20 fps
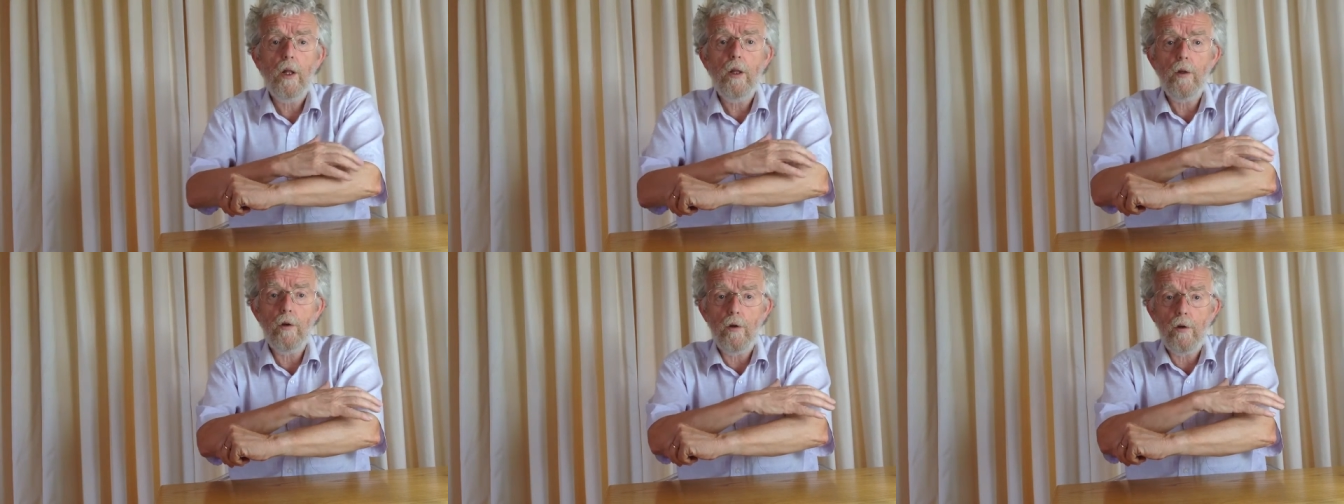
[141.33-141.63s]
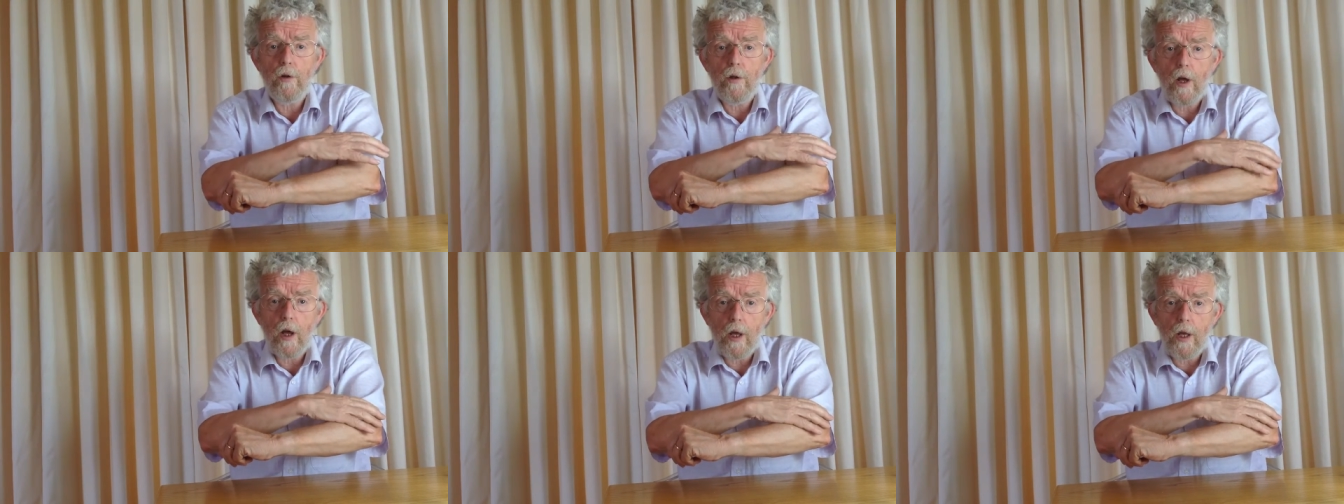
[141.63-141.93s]
that
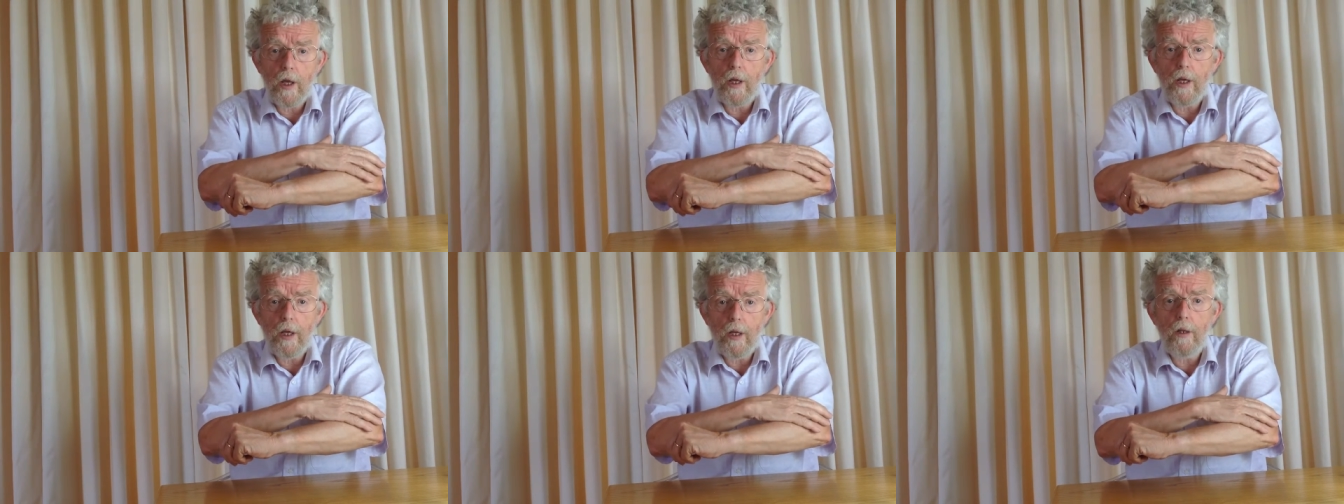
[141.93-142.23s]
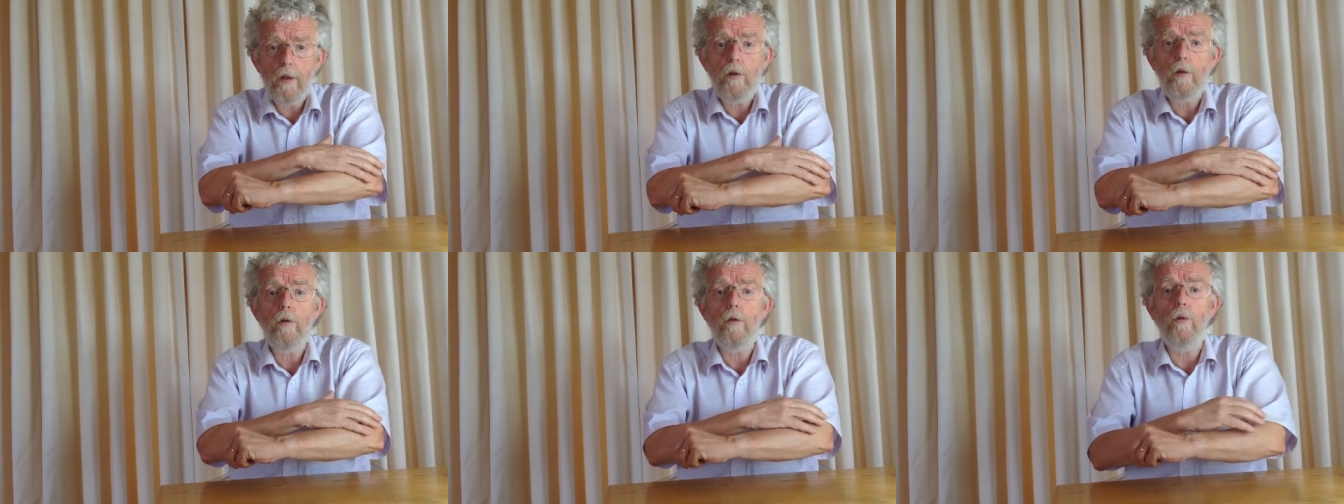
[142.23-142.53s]
are tying
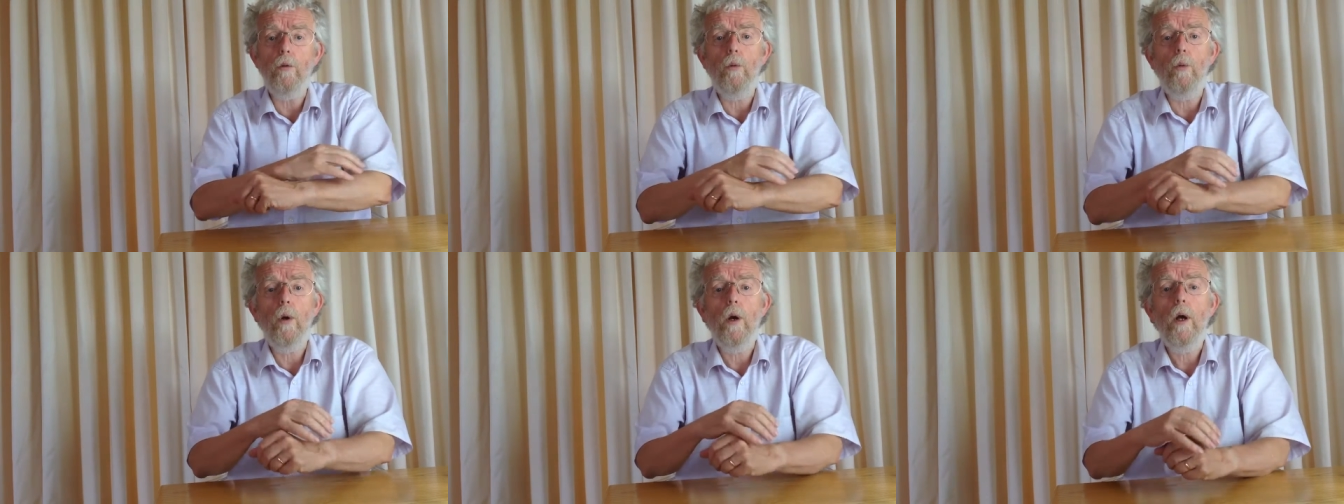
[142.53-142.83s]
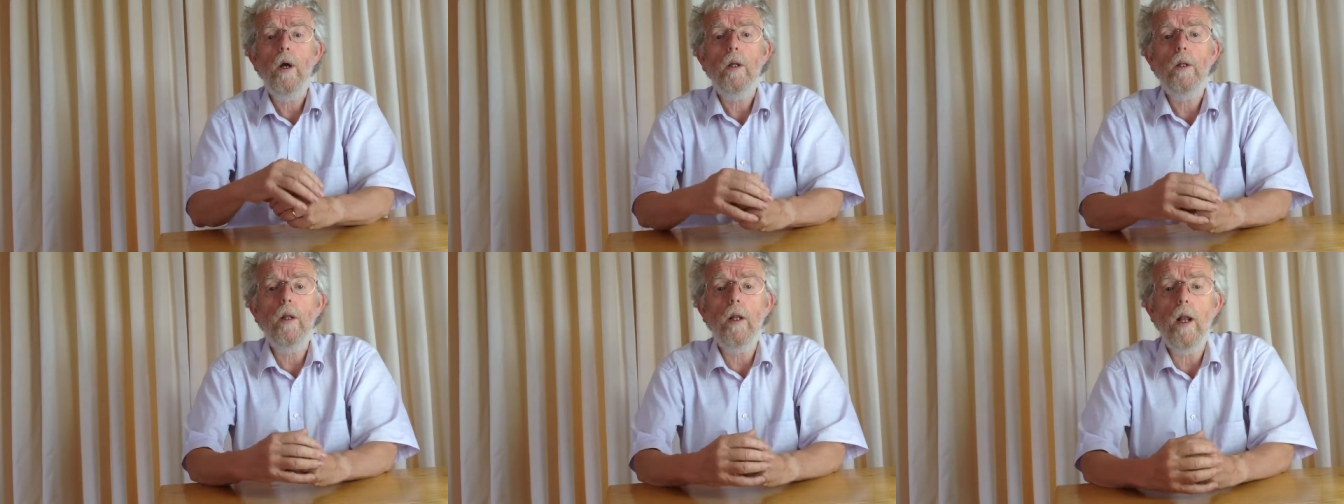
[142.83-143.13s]
into
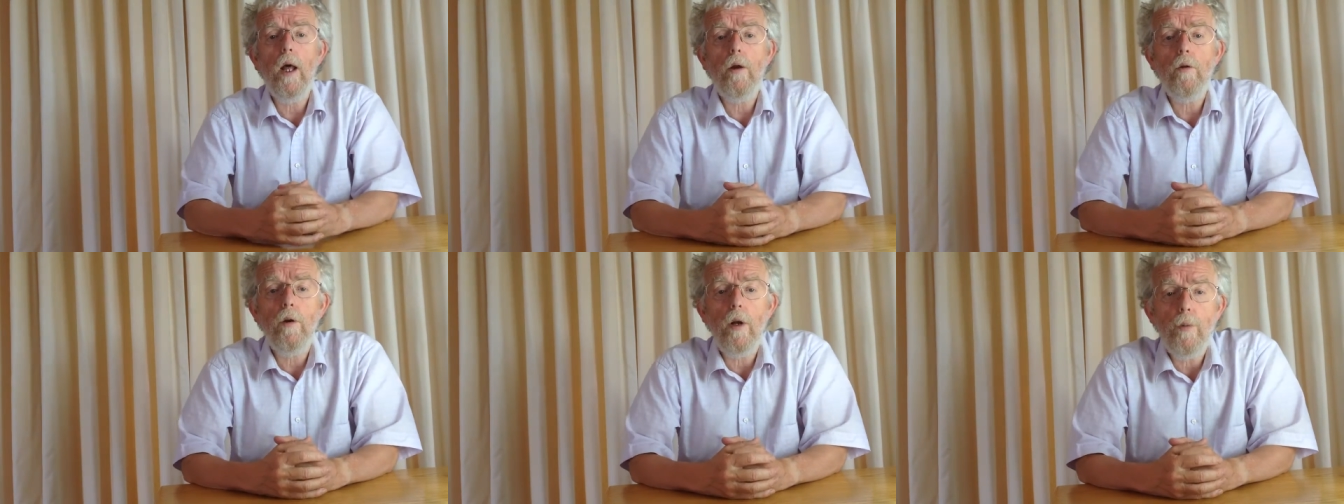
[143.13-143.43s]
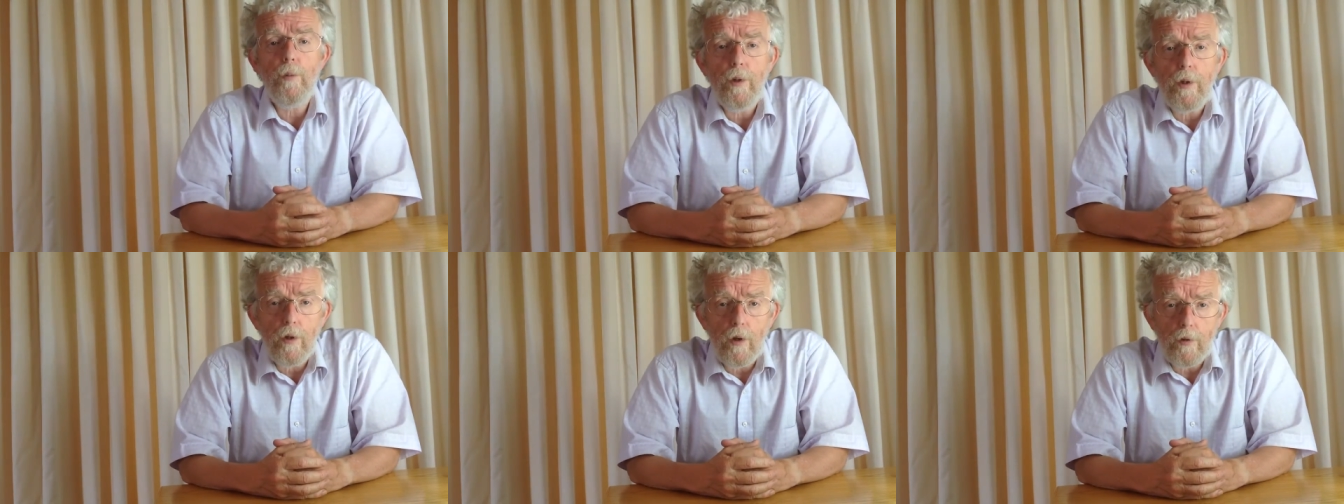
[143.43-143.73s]
the
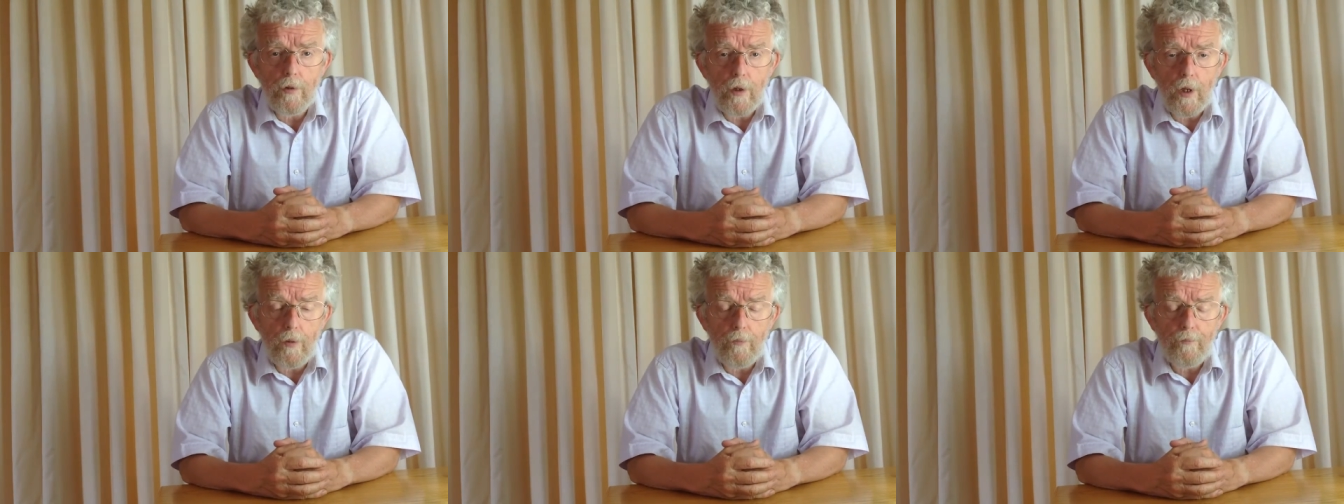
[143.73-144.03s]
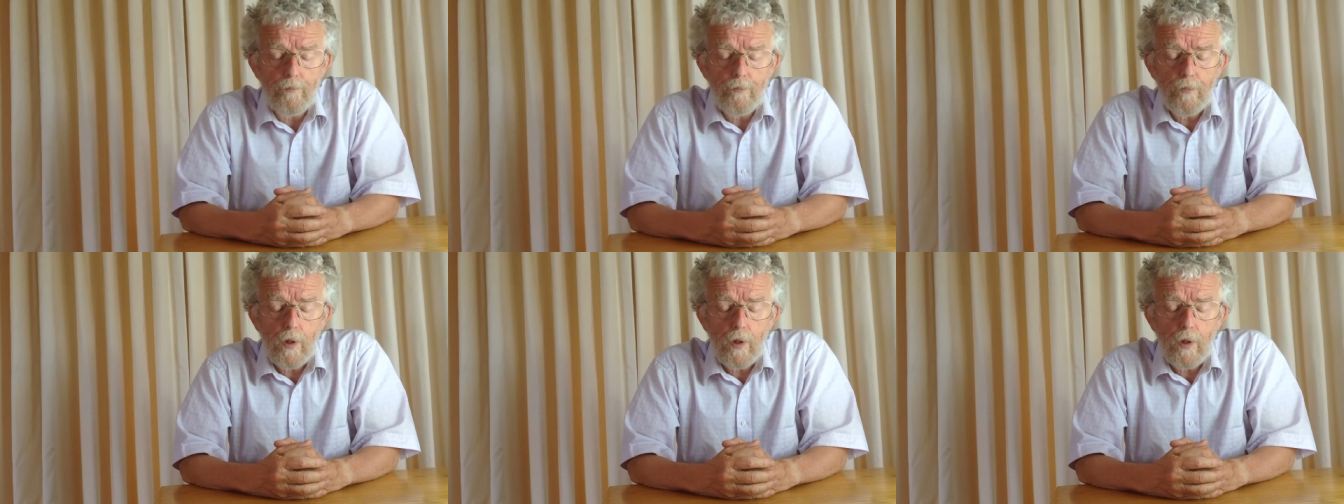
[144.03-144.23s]
lateral epicondyle.